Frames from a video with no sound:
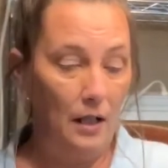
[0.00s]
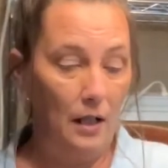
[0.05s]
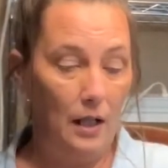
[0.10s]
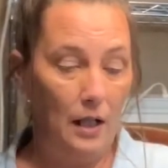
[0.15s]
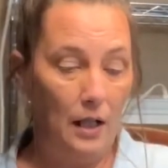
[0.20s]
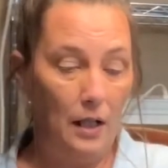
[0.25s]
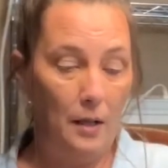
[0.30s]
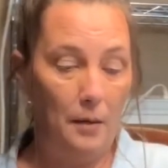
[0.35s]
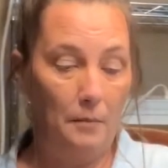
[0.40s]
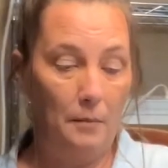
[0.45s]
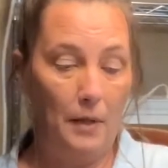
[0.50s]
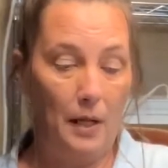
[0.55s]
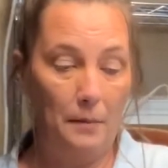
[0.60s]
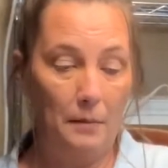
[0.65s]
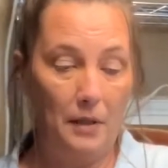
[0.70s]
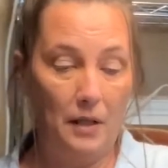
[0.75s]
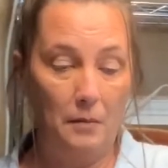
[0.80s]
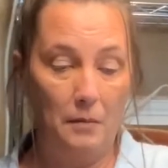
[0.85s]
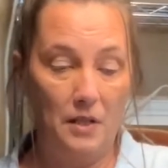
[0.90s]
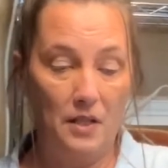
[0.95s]
I'm
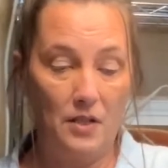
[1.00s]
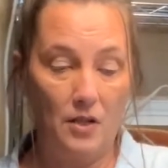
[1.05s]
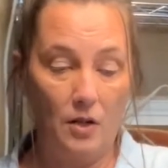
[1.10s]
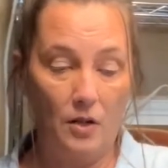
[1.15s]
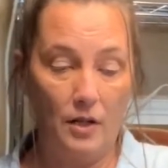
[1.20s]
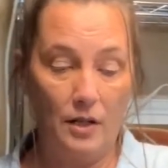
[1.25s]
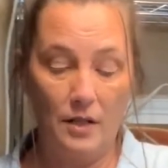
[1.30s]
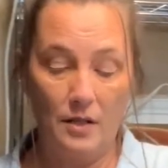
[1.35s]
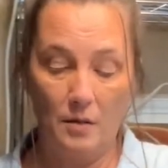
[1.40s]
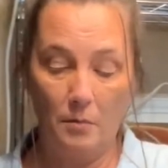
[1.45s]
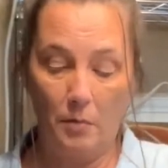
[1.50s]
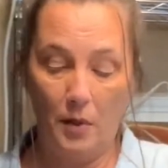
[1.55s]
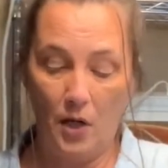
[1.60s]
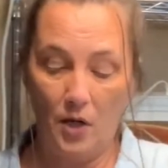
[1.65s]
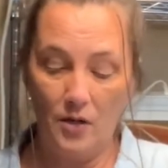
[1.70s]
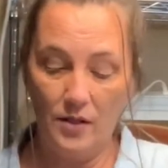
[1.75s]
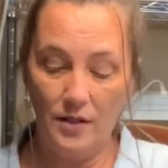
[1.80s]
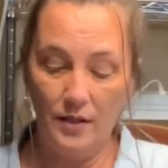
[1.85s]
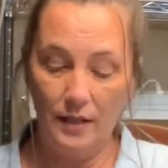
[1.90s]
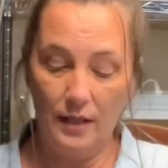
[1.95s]
gonna be starting some
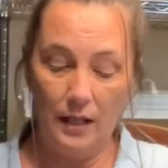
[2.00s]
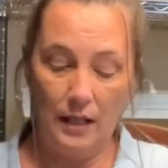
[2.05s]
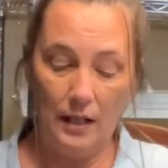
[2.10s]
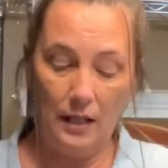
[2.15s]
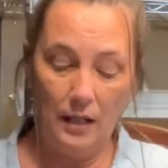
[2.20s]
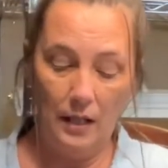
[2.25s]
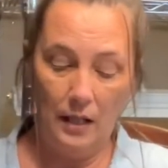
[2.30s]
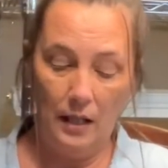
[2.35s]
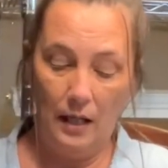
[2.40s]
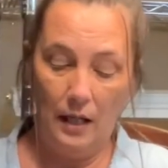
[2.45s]
parsley,